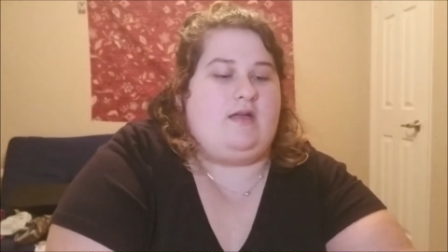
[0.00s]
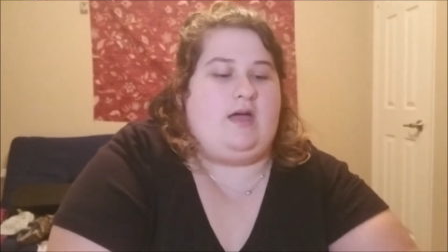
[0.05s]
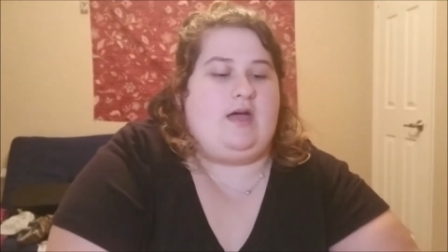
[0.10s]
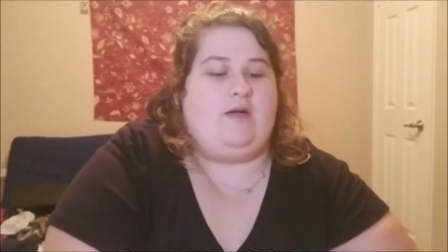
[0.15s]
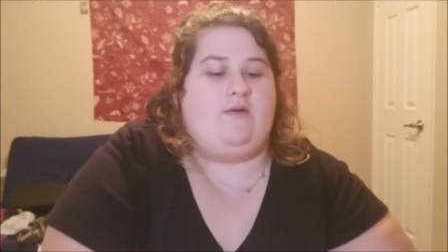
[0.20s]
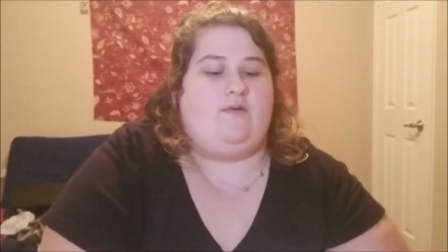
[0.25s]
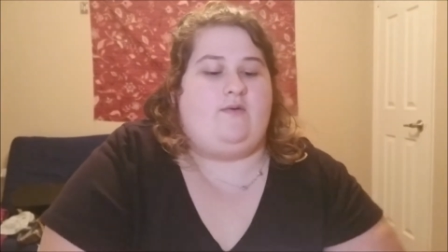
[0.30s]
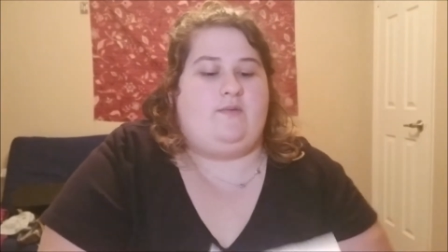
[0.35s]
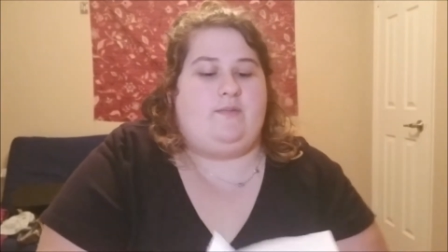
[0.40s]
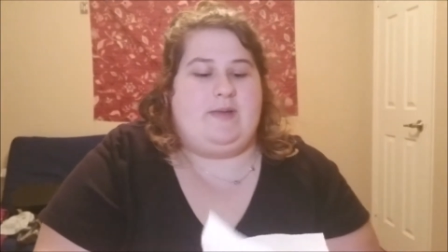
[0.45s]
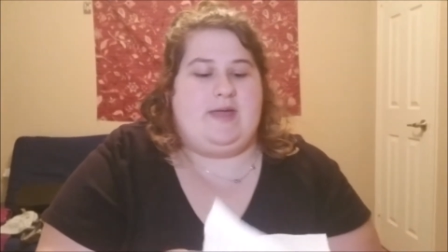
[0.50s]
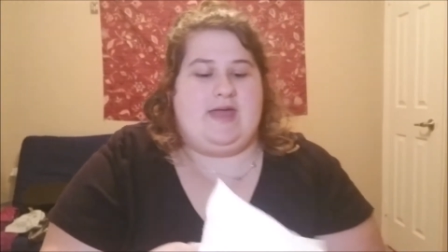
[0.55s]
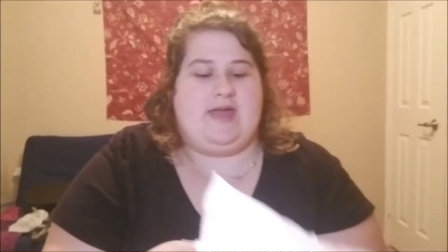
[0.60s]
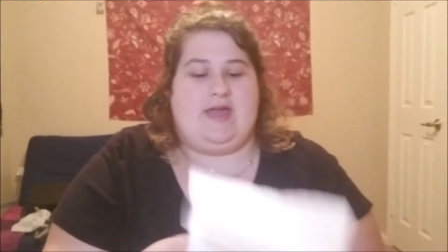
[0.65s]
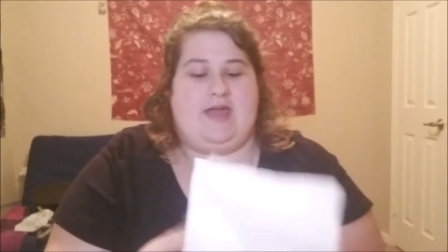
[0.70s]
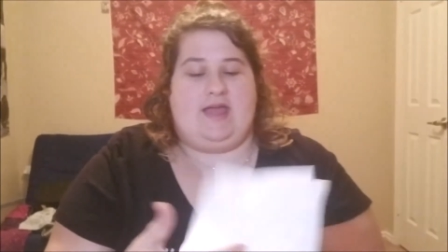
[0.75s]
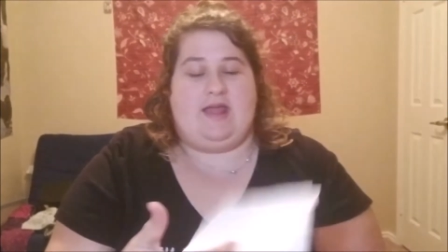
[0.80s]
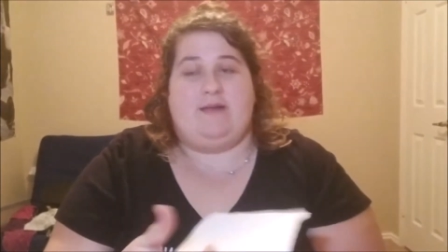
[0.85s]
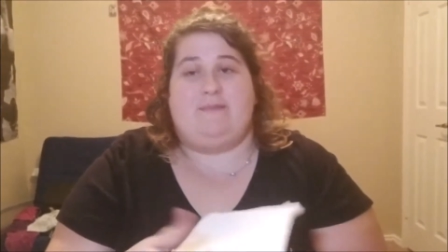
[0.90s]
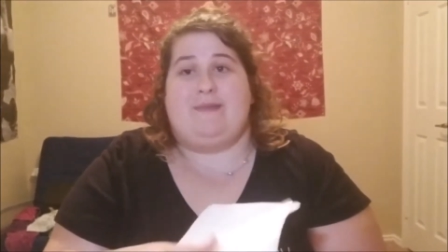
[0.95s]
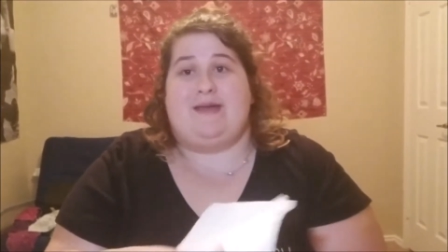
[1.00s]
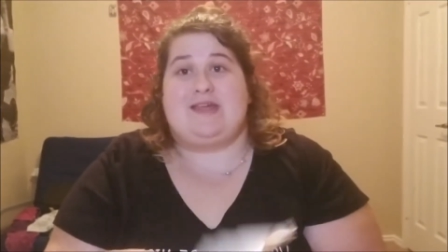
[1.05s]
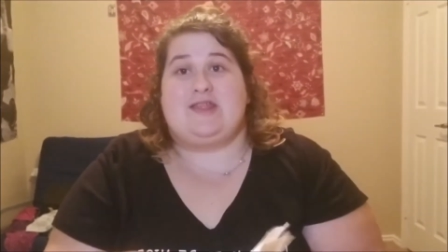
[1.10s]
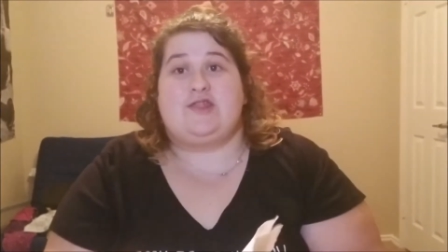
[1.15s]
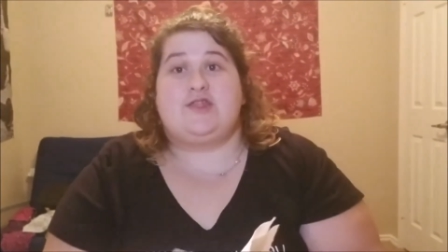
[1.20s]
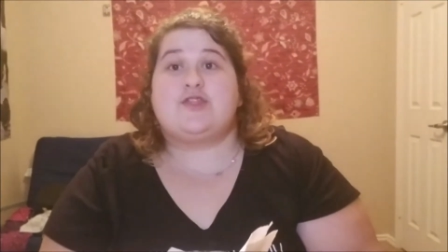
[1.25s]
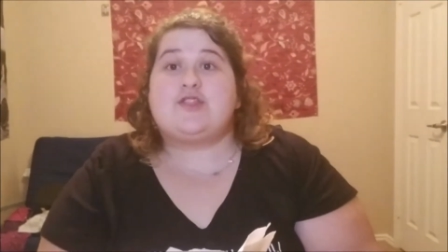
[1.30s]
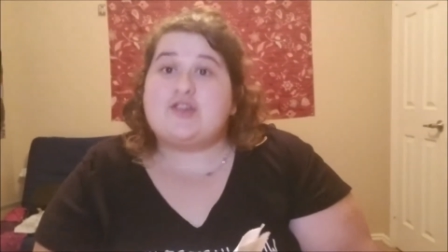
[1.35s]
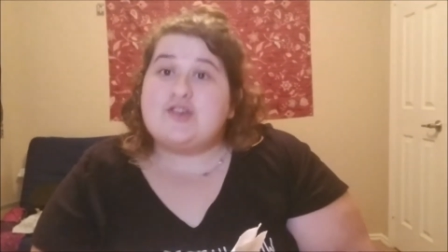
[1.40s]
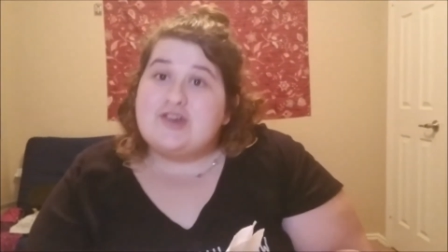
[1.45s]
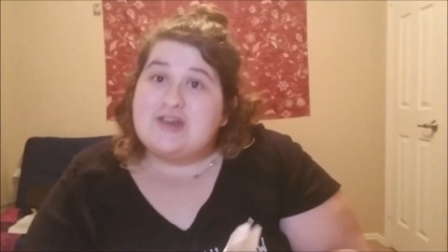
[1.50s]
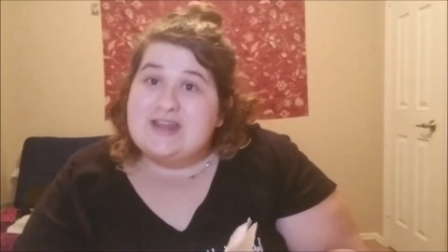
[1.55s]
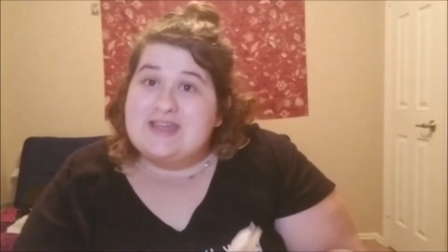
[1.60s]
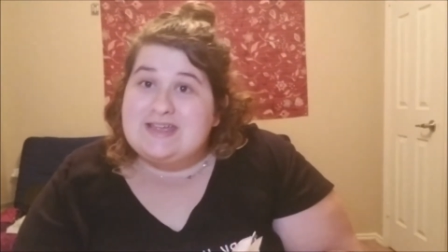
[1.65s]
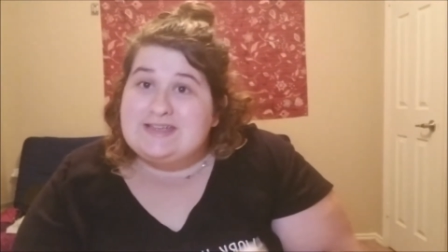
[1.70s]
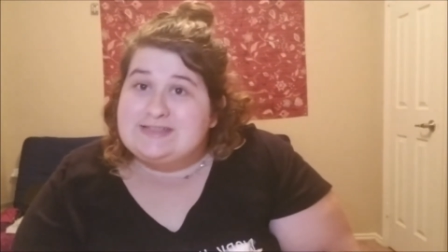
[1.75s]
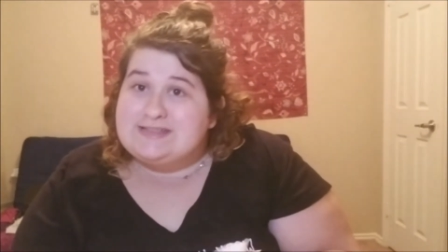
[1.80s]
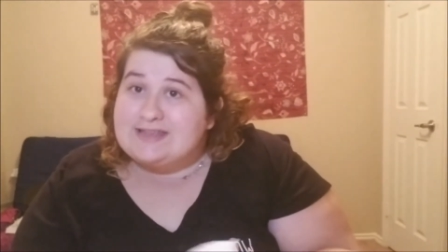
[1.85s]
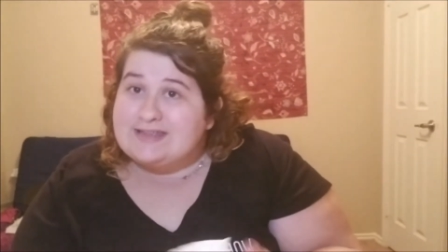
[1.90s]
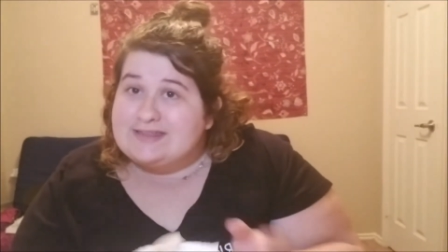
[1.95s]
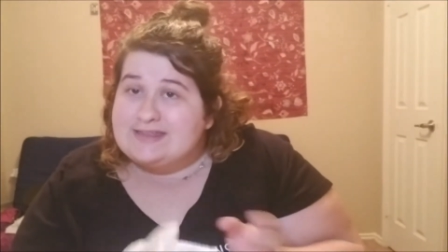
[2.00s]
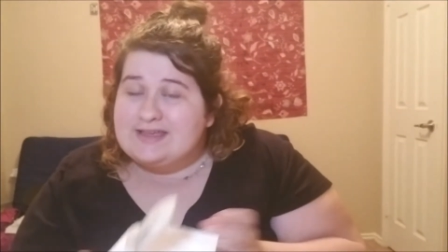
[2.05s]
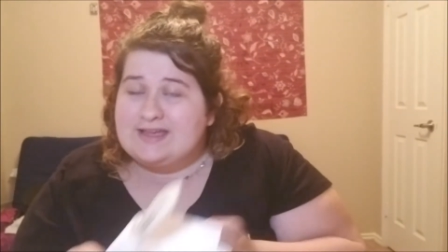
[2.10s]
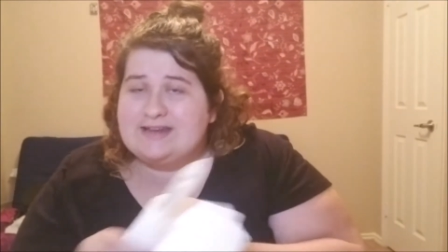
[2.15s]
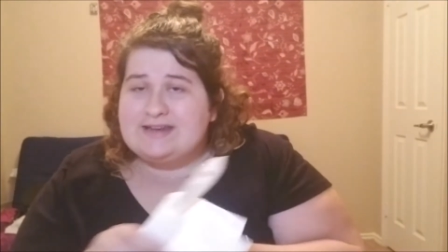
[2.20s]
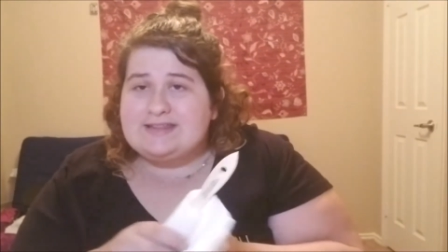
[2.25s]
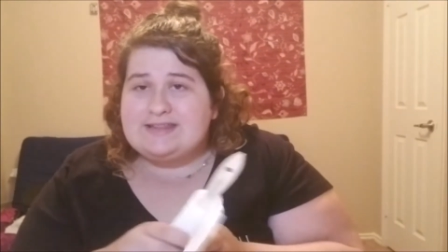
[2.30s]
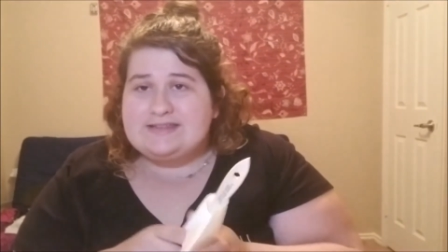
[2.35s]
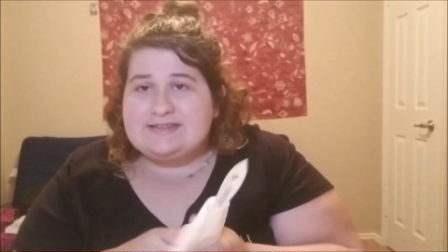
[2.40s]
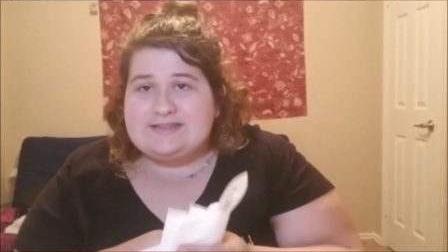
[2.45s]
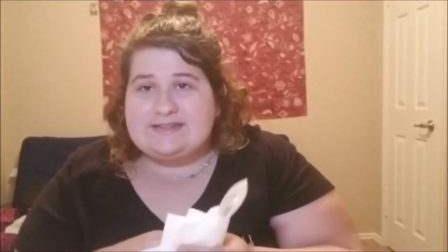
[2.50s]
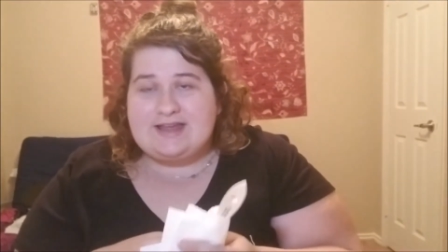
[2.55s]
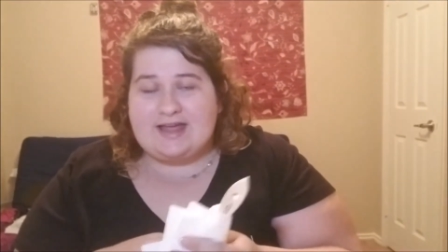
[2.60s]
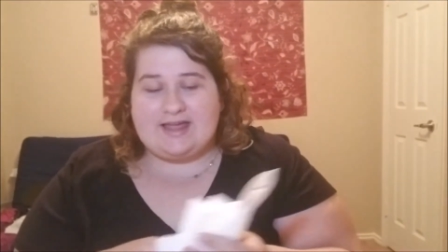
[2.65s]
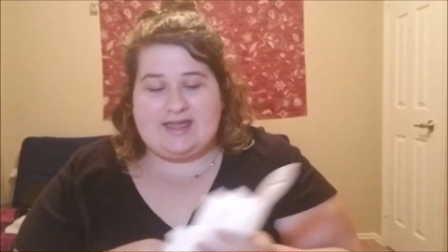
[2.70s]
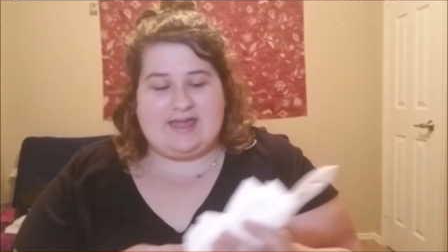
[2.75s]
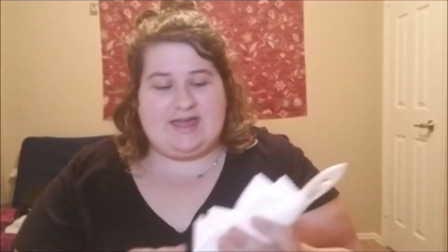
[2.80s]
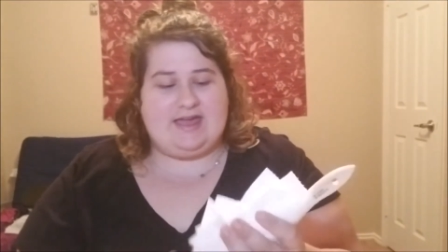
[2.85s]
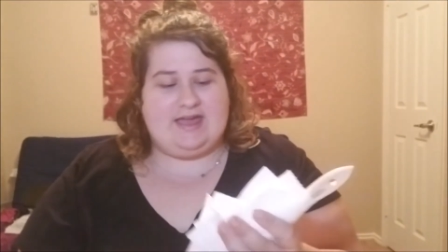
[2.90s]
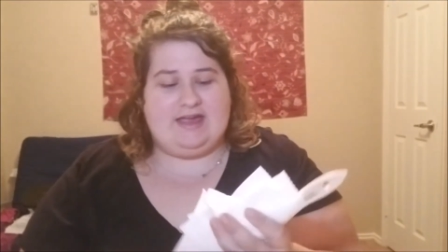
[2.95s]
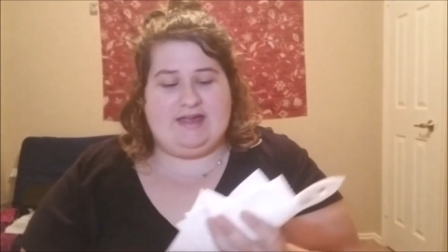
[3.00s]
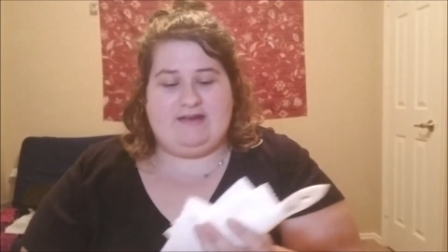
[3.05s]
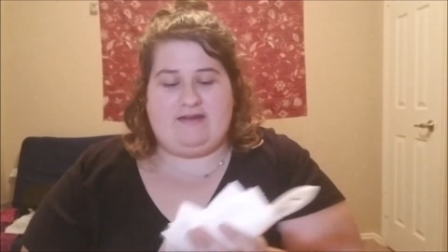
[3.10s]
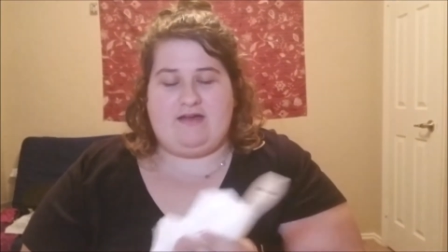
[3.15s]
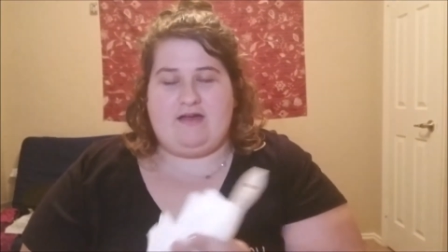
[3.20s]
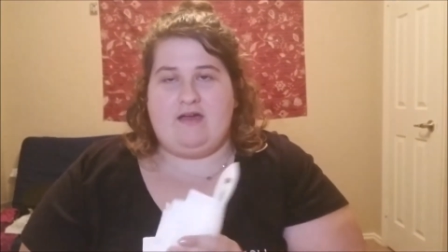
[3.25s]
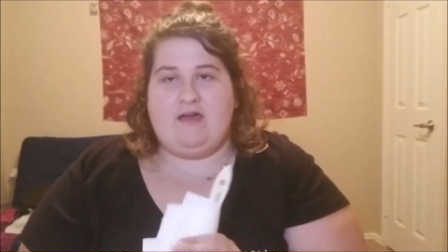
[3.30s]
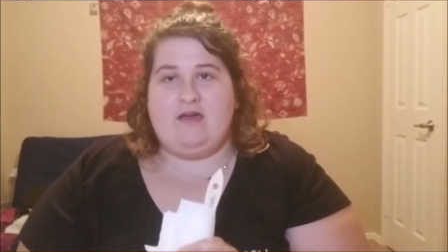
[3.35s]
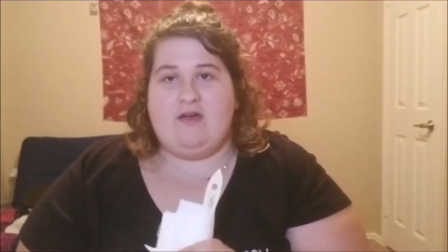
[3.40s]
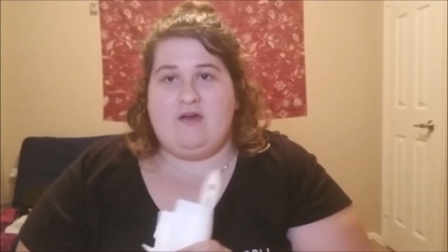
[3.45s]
I will be in my 30s at the end of this decade,